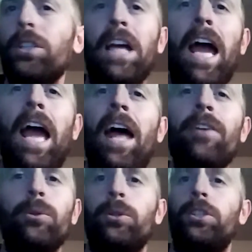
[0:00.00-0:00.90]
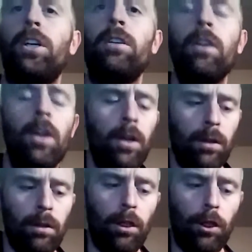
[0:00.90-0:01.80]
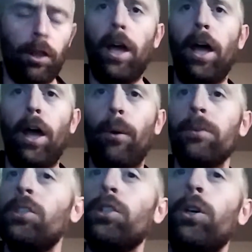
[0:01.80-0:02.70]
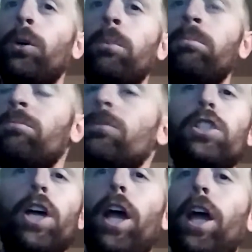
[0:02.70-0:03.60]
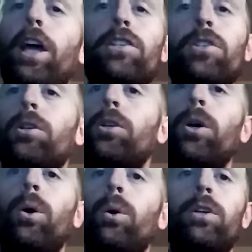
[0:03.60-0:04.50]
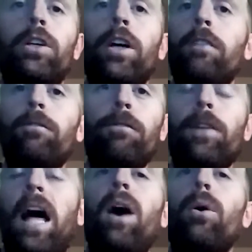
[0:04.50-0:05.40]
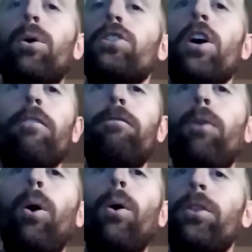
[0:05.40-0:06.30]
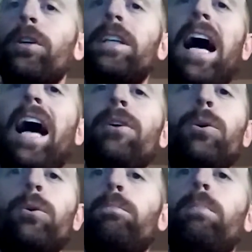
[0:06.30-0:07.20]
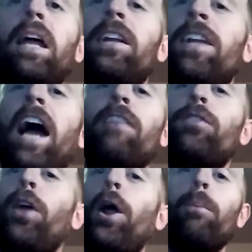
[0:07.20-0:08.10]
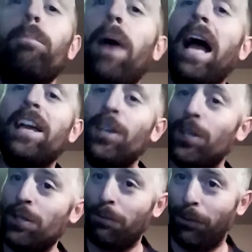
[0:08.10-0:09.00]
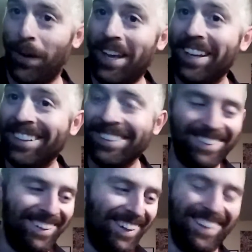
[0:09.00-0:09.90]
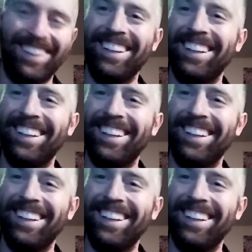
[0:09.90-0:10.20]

Candles there, and some days ago cut flowers for the guy who spent night there by his friend.